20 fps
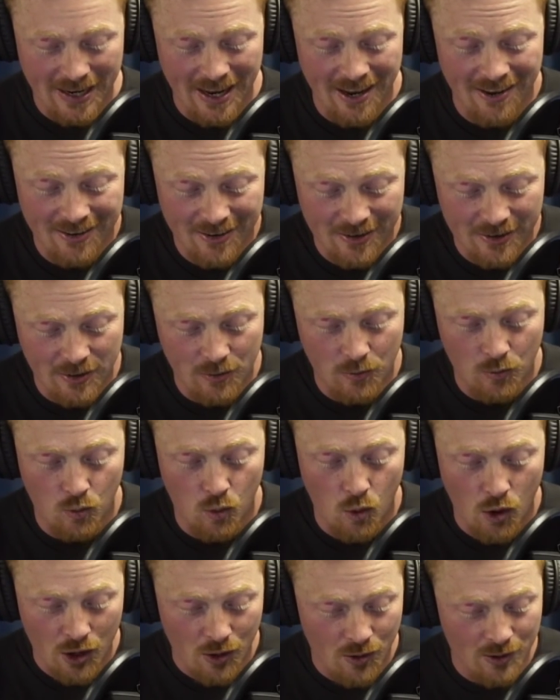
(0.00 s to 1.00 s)
Now,
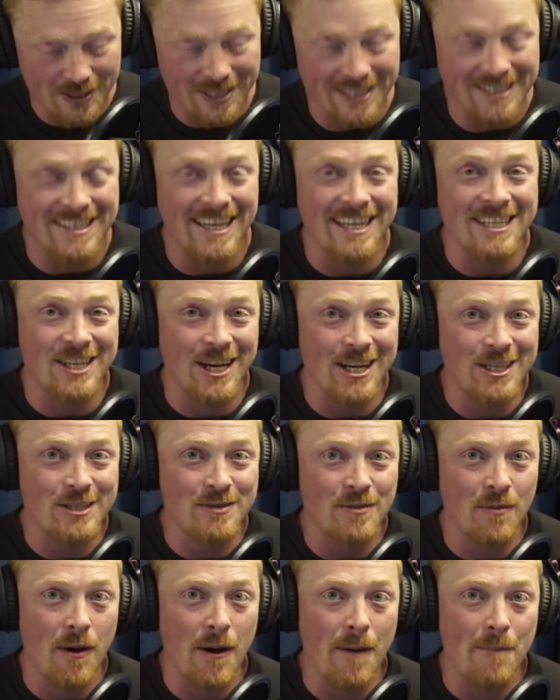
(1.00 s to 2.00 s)
what does that change
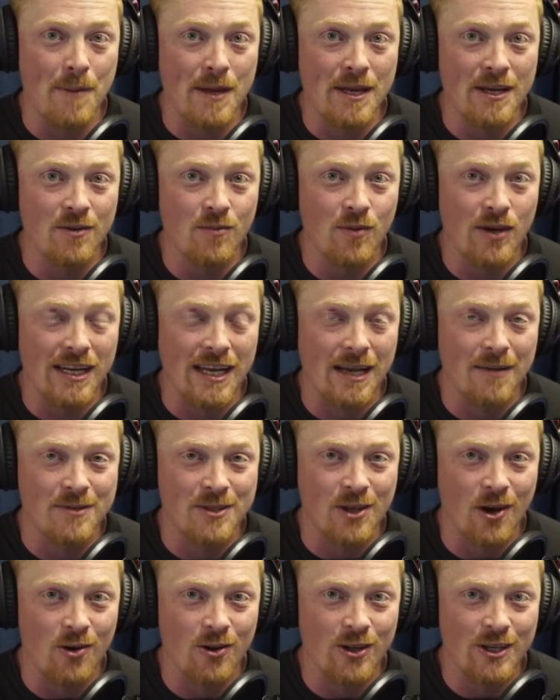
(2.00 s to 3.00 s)
in my opinion when it comes
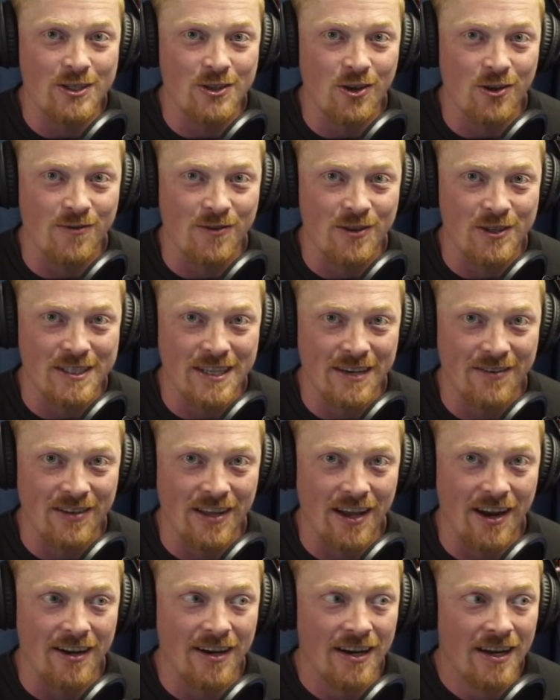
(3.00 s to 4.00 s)
to Oleg Zhokh versus Devin
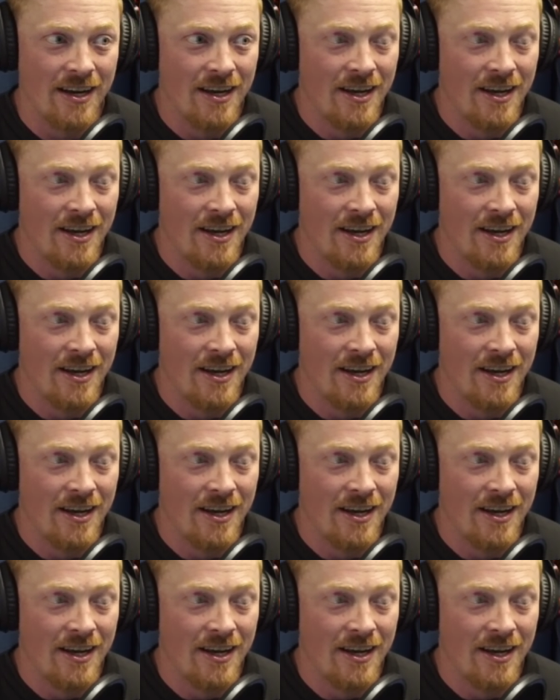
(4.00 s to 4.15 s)
Larratt?